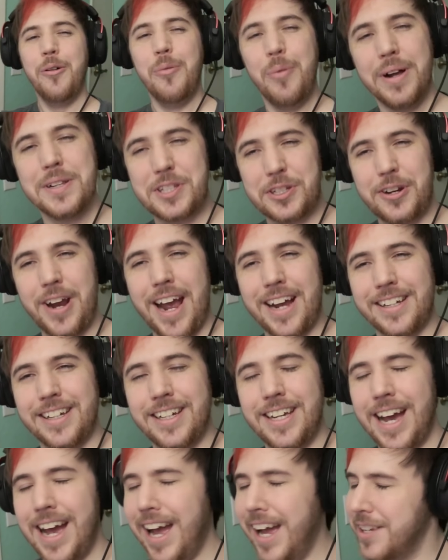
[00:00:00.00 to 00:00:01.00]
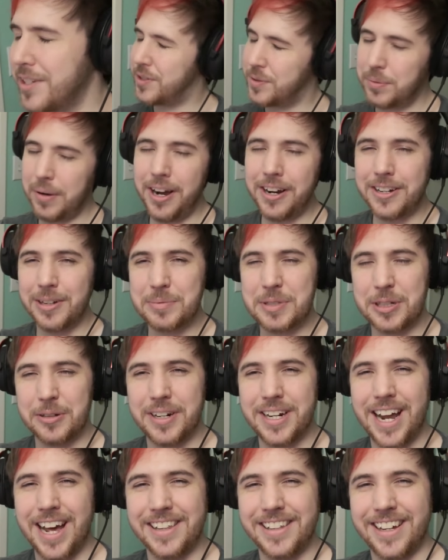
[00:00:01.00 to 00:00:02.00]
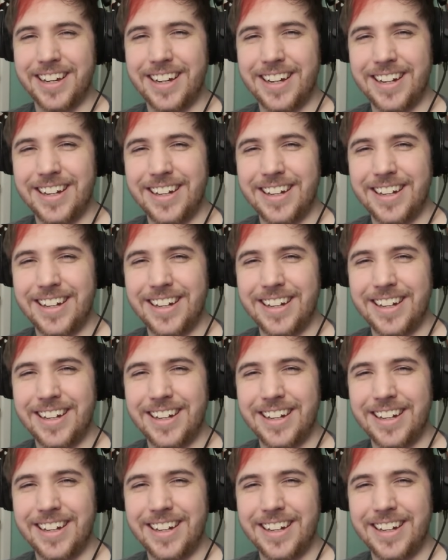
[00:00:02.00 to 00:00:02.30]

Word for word: What's crackin', guys? Welcome to another.